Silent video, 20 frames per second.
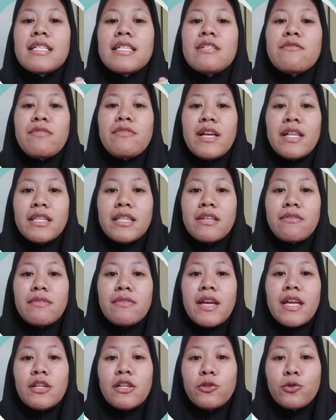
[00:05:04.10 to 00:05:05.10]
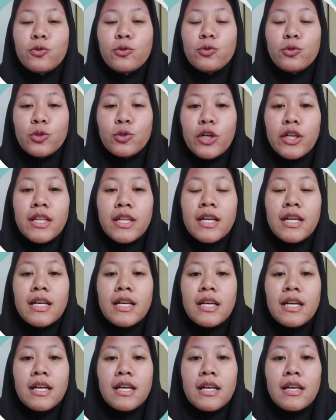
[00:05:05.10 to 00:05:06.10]
effective and could not
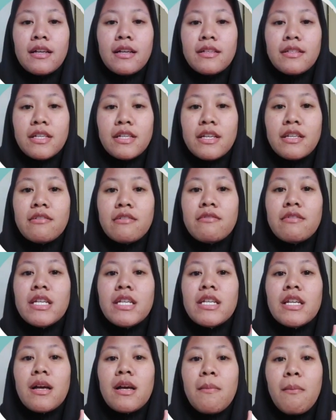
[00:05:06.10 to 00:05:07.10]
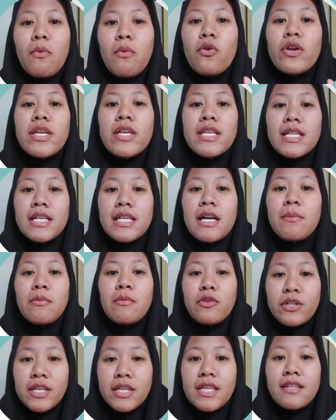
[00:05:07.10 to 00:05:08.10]
generate more income
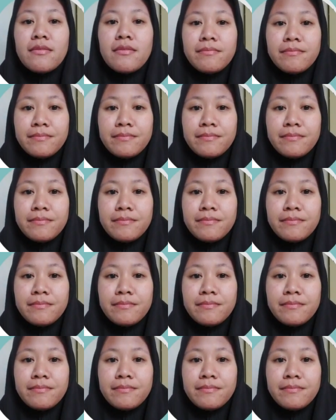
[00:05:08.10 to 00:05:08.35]
on it.